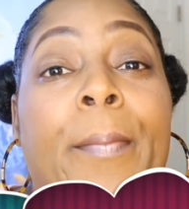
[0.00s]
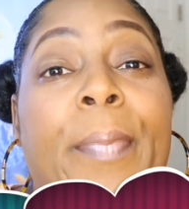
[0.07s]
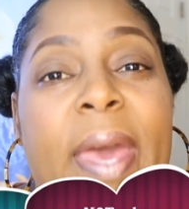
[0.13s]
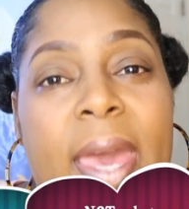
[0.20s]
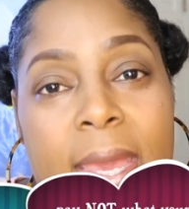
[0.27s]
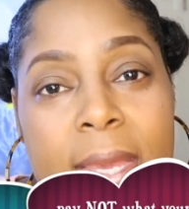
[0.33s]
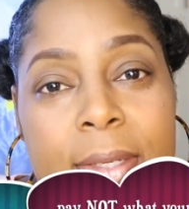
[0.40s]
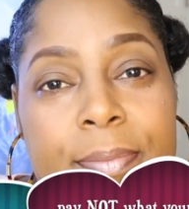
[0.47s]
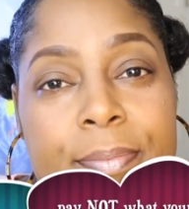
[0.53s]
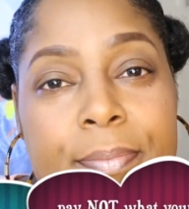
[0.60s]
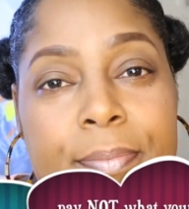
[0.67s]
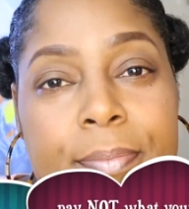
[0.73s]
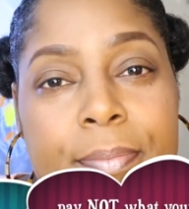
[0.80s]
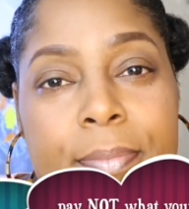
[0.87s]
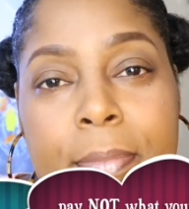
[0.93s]
pay.
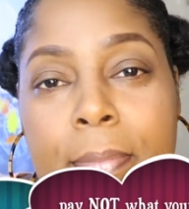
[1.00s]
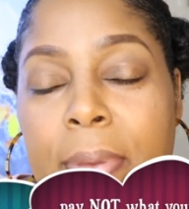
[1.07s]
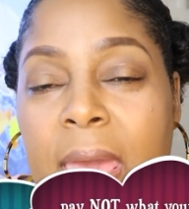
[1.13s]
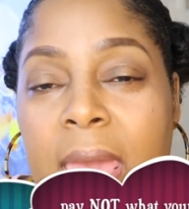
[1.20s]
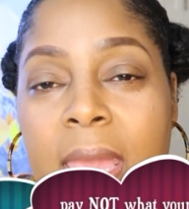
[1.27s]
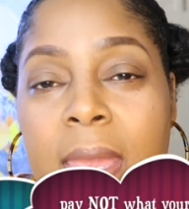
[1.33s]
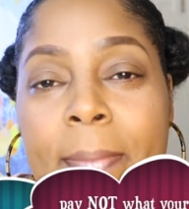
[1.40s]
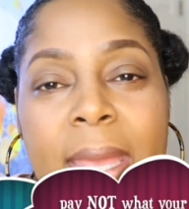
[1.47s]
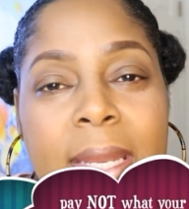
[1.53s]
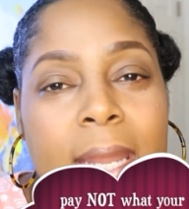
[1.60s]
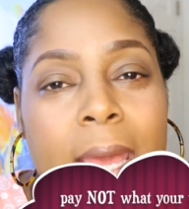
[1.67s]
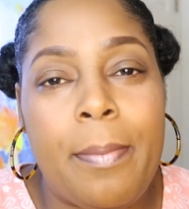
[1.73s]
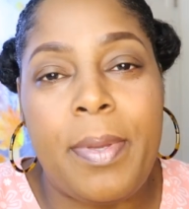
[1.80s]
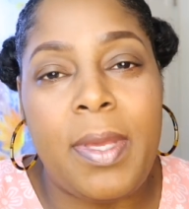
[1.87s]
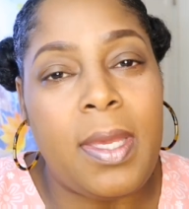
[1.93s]
Pay may
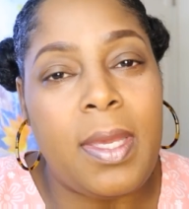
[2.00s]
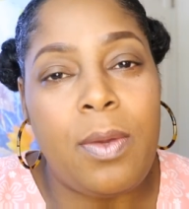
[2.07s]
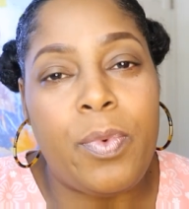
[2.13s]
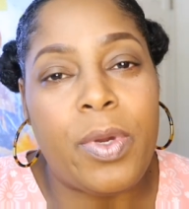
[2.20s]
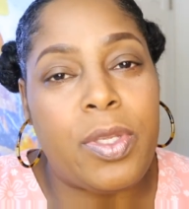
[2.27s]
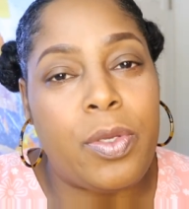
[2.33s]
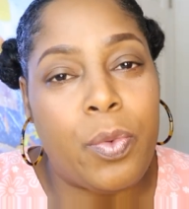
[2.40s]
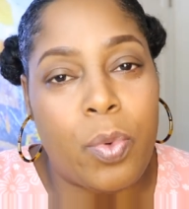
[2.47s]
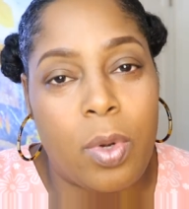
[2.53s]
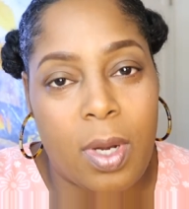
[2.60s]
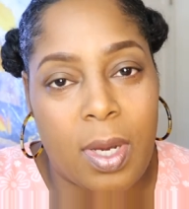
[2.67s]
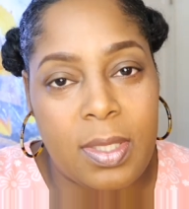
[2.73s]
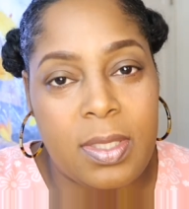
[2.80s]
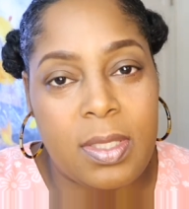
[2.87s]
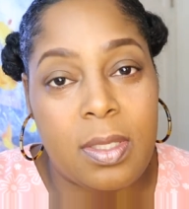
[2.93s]
not be what you
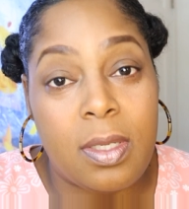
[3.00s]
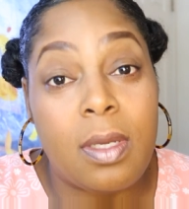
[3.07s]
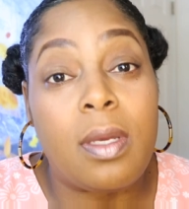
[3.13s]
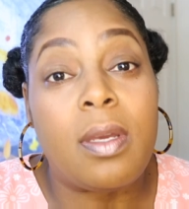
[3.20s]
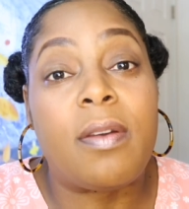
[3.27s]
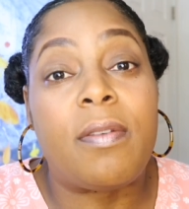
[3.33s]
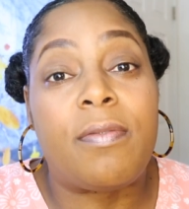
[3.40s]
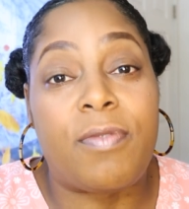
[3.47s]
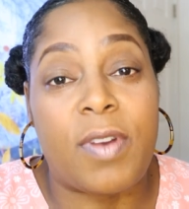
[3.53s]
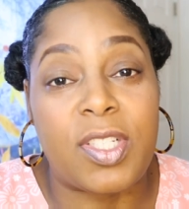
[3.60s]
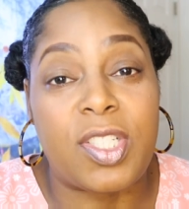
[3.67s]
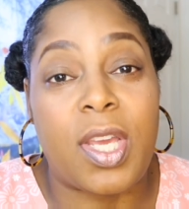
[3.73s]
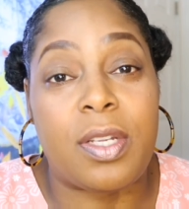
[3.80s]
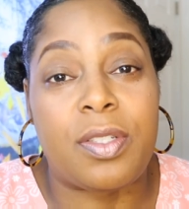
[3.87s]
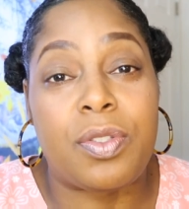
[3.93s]
want
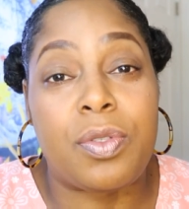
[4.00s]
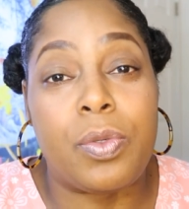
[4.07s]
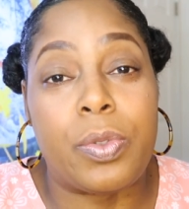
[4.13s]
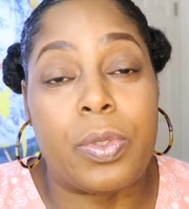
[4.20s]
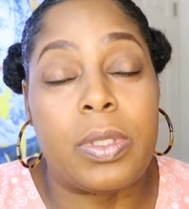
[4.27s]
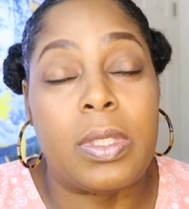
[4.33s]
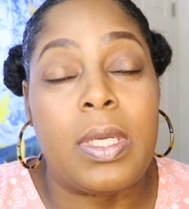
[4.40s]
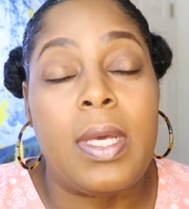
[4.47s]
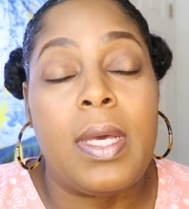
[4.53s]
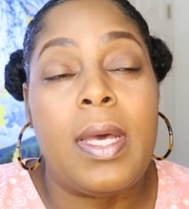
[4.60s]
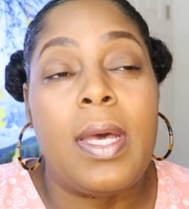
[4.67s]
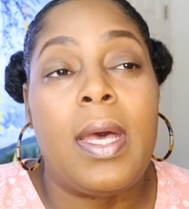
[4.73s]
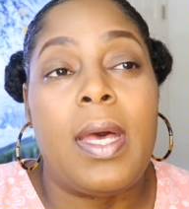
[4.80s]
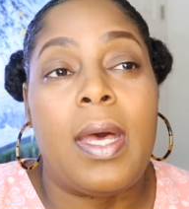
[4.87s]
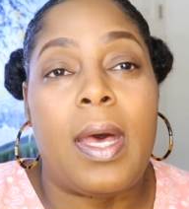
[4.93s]
fresh out of school.
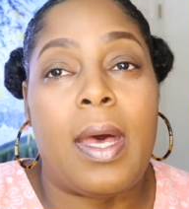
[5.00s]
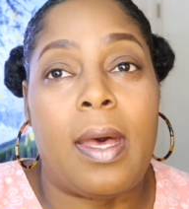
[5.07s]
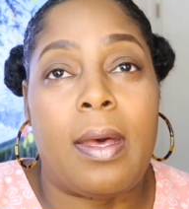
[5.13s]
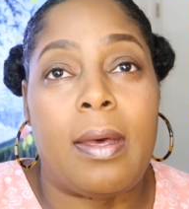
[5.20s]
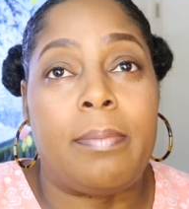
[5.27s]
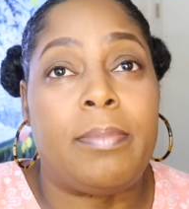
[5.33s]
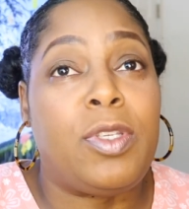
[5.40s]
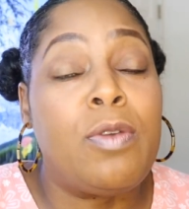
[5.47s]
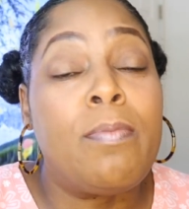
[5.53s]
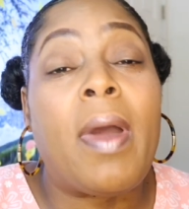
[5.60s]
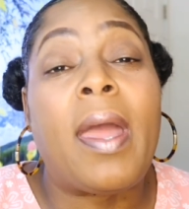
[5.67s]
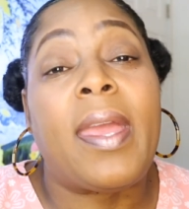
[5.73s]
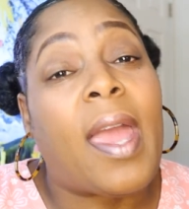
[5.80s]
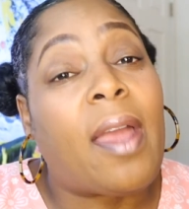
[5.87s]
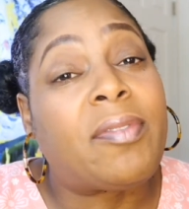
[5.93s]
Um, you
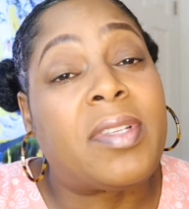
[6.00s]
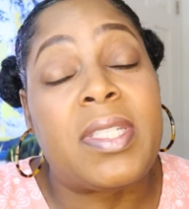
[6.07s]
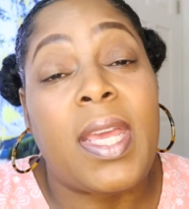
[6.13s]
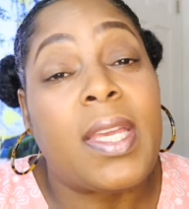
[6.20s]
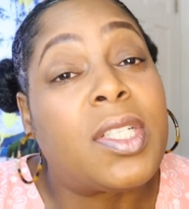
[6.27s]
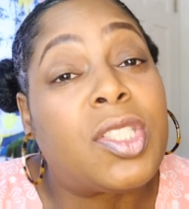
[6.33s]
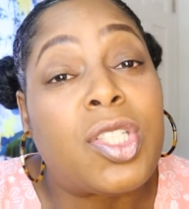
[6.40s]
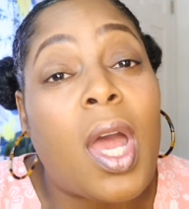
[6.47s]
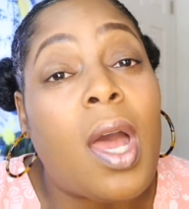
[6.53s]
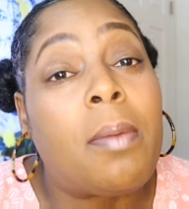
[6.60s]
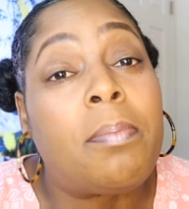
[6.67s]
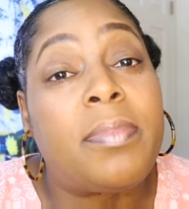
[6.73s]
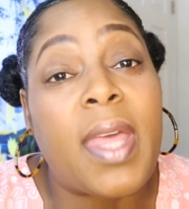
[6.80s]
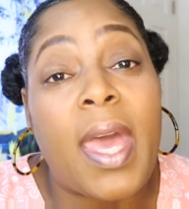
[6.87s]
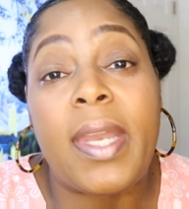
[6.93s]
might have to take a
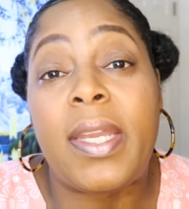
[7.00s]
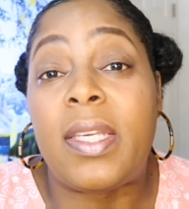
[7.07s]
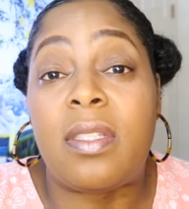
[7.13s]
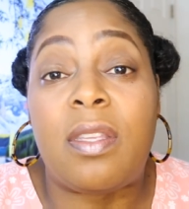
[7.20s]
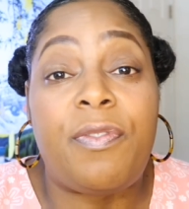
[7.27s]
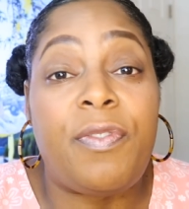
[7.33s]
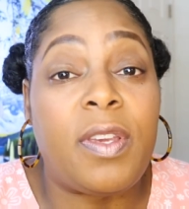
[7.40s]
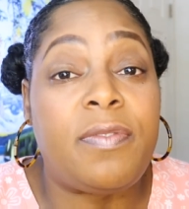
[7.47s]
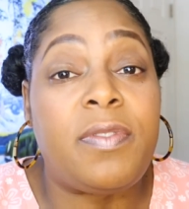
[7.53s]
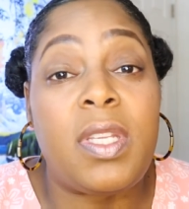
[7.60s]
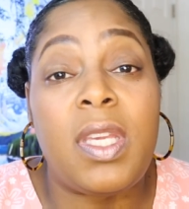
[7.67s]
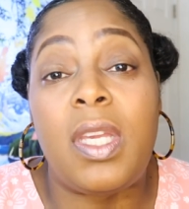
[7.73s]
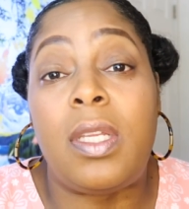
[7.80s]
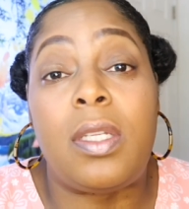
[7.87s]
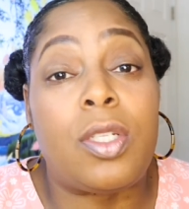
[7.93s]
job that is
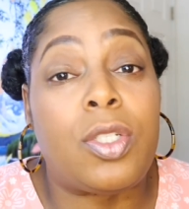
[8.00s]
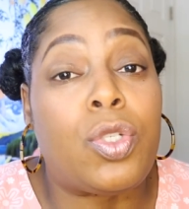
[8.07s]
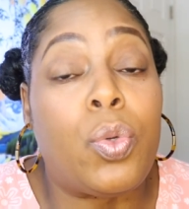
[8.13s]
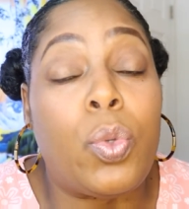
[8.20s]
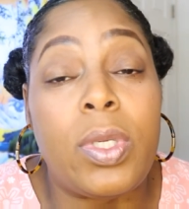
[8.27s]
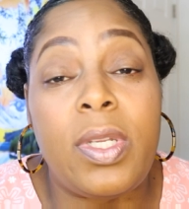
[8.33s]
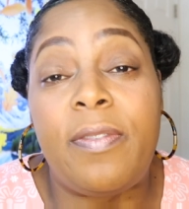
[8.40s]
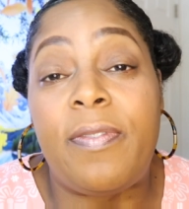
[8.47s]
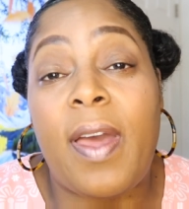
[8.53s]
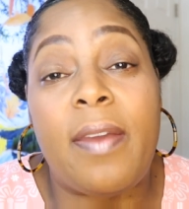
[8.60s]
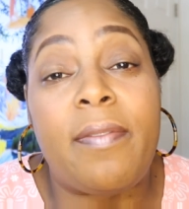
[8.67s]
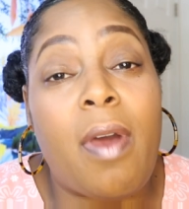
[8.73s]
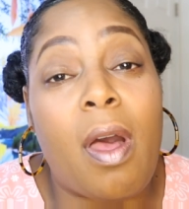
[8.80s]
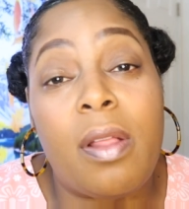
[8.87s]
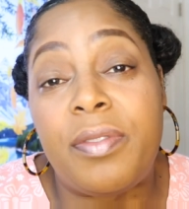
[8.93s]
15 to
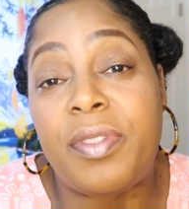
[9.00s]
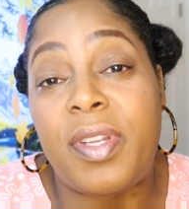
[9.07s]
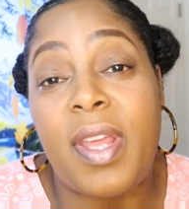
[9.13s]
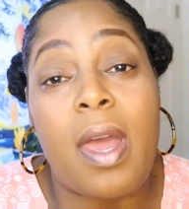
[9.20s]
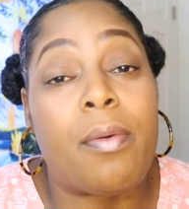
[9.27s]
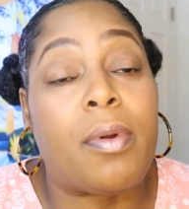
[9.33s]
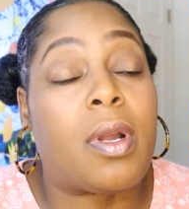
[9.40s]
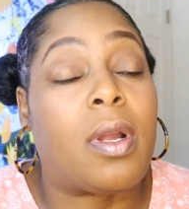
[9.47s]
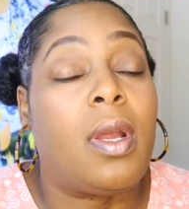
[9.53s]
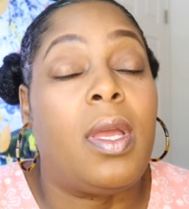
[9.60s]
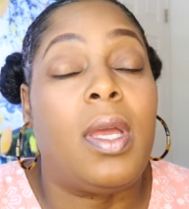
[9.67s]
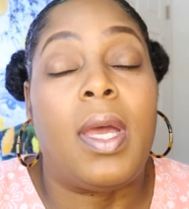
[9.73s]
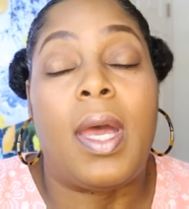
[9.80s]
$25 an hour.